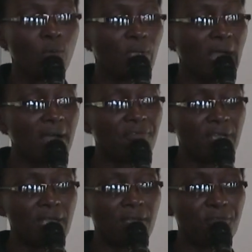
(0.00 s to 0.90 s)
We have
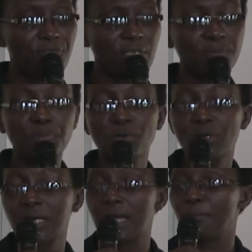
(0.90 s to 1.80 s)
a third
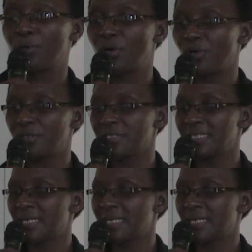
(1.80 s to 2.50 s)
program called